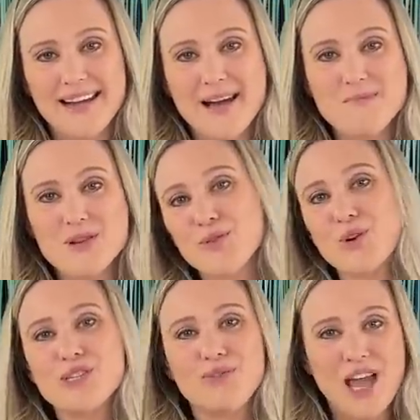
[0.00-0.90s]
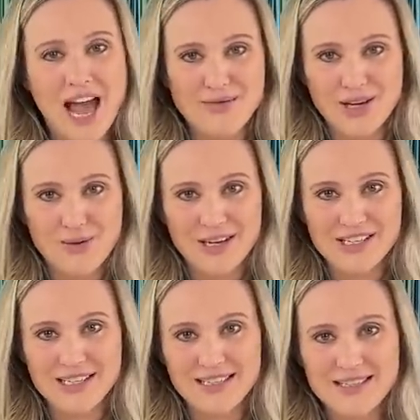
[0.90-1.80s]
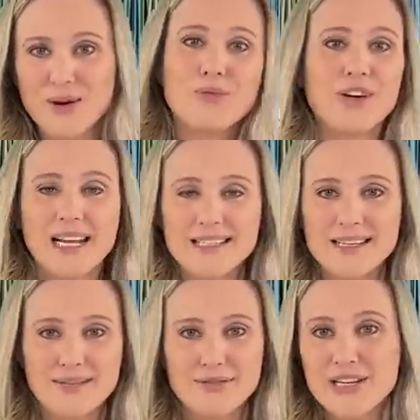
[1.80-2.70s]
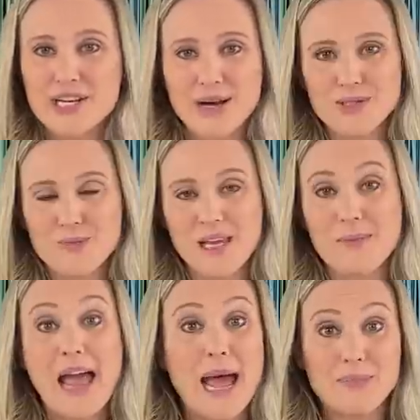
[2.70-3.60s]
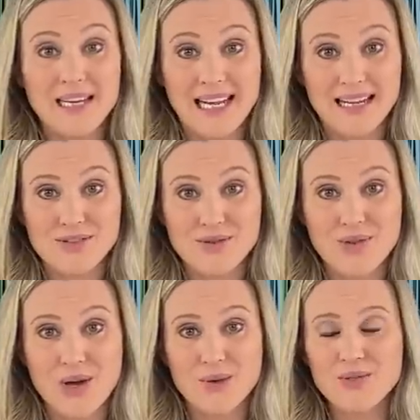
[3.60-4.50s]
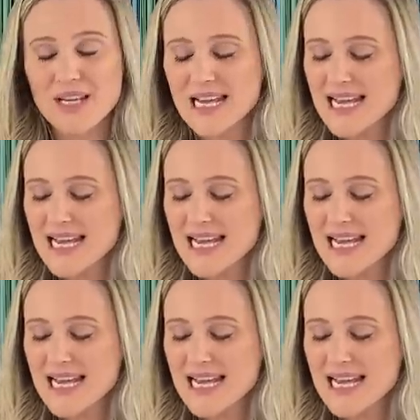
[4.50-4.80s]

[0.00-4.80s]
Um, and of course, if you have any questions, don't forget to reach out to me. I'm happy to answer those.